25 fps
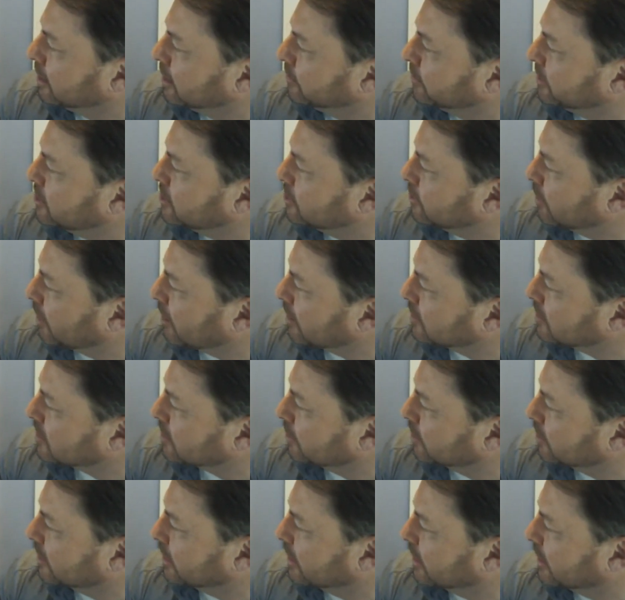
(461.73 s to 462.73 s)
But you also
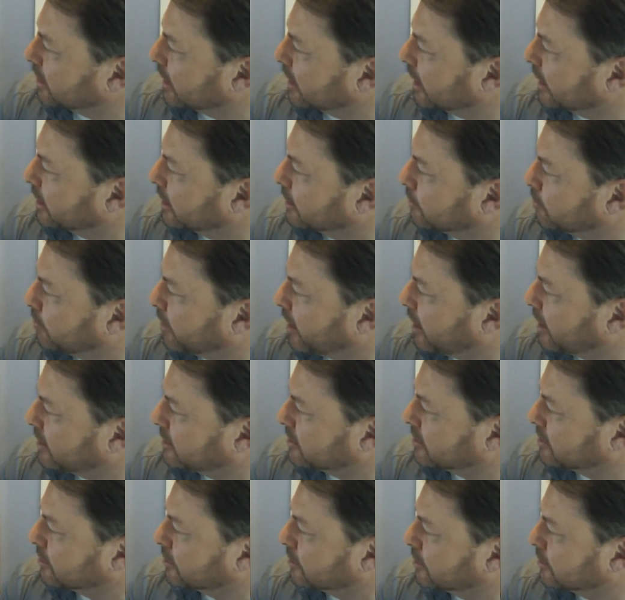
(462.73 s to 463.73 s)
get a
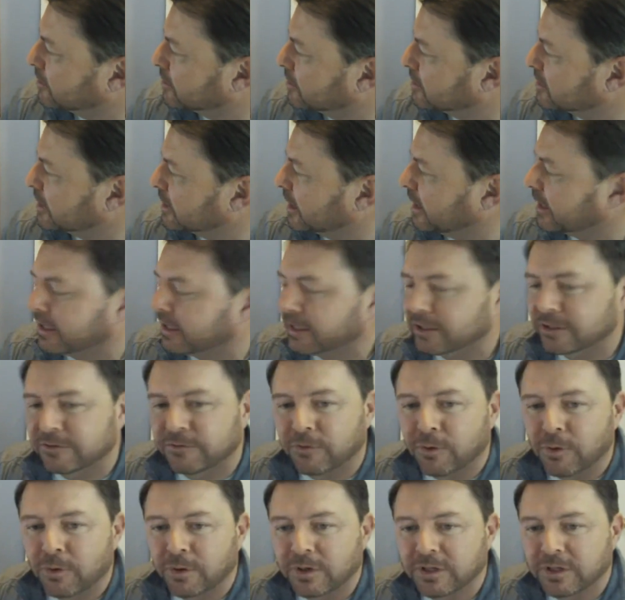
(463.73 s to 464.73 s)
compositor settings
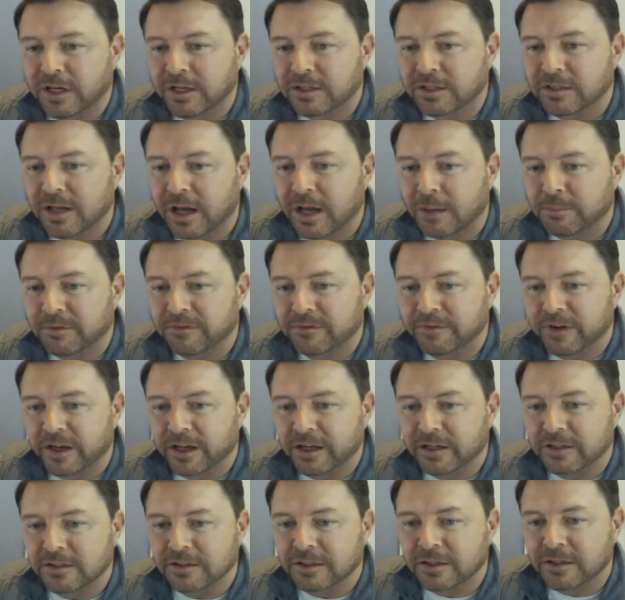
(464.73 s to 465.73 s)
for desktop
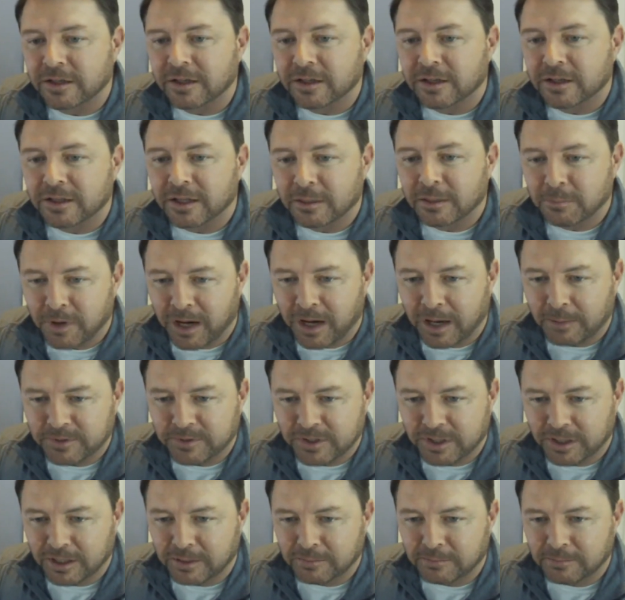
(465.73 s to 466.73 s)
effects that pops
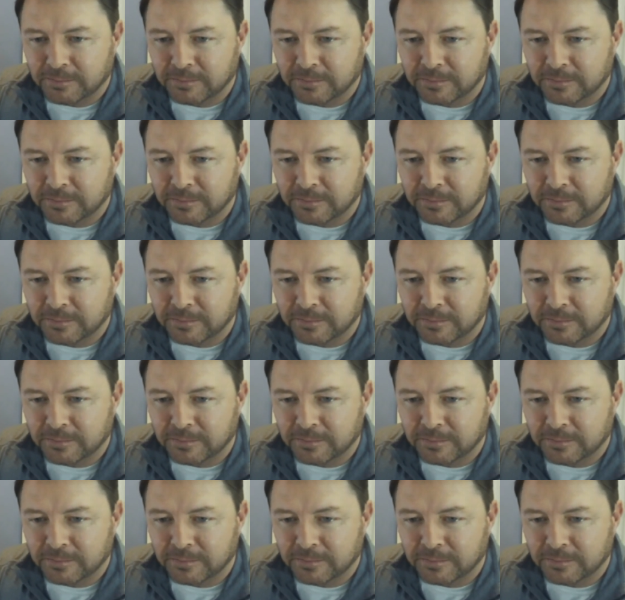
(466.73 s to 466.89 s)
up.